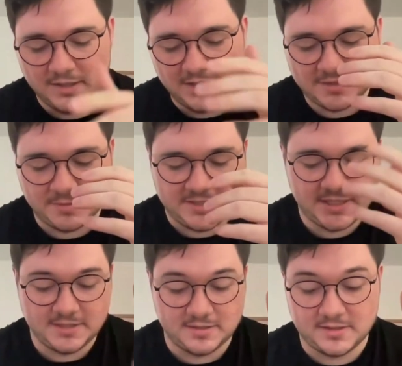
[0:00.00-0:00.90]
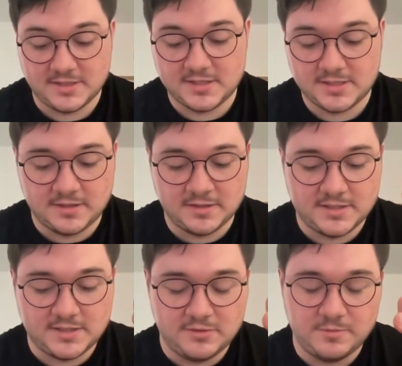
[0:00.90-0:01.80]
has been taken on
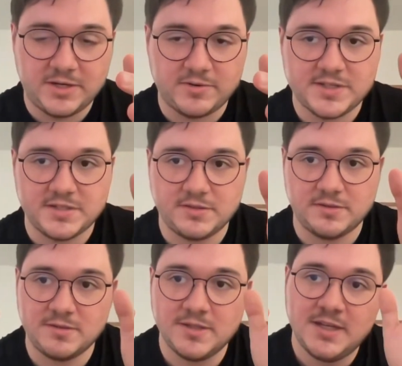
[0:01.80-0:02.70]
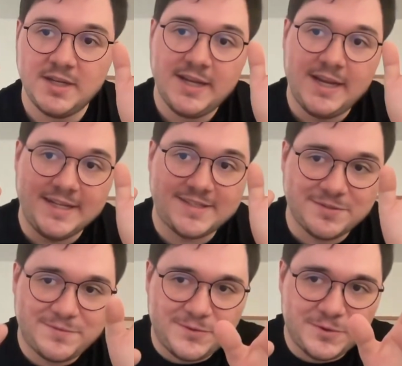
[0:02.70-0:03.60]
this new migration tool. It's
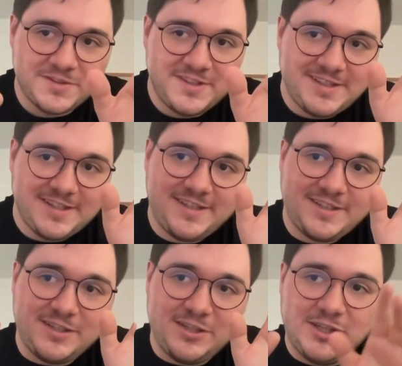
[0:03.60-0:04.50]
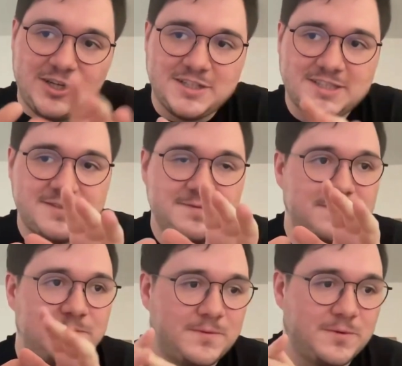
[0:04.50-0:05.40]
unfortunately not
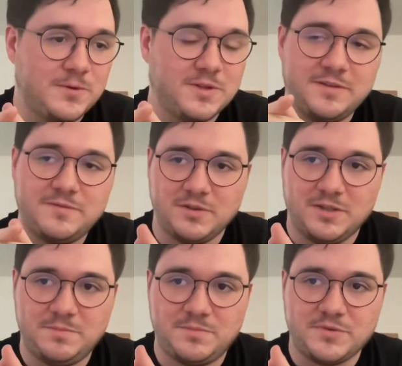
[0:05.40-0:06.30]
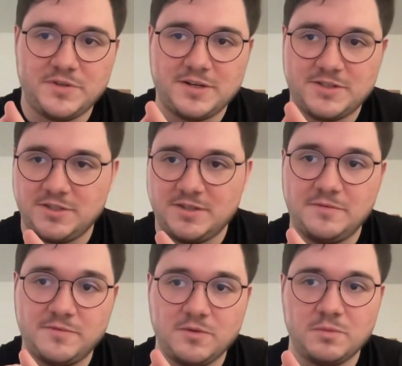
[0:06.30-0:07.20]
fully production
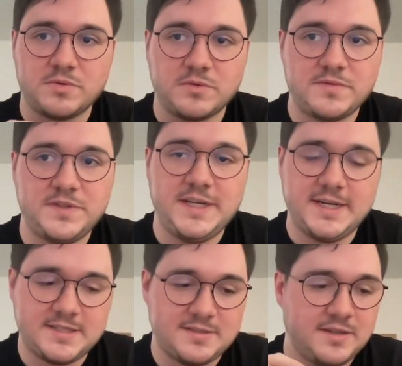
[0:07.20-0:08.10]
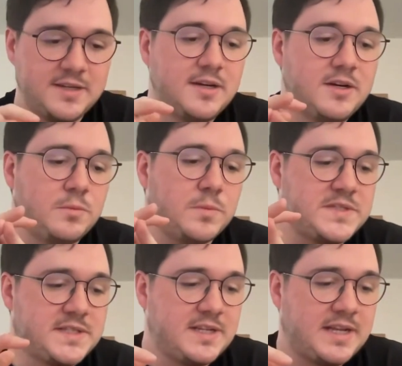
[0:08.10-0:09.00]
and foolproof yet. We
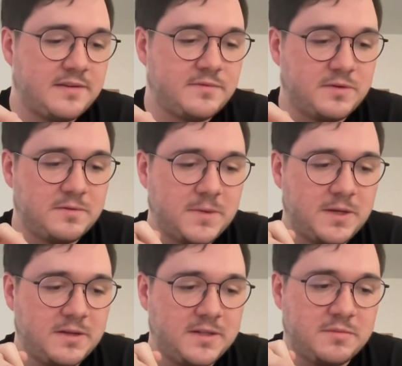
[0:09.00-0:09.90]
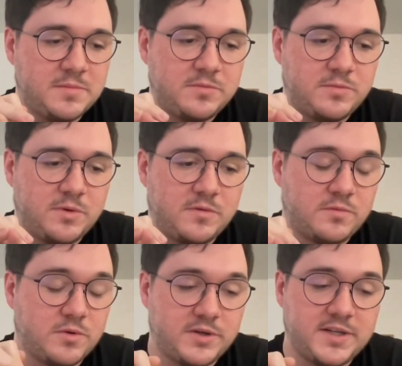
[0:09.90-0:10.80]
still have a little bit
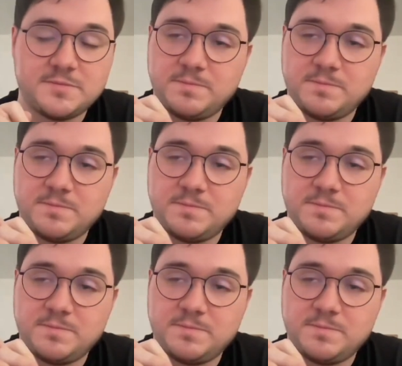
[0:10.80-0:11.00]
of work,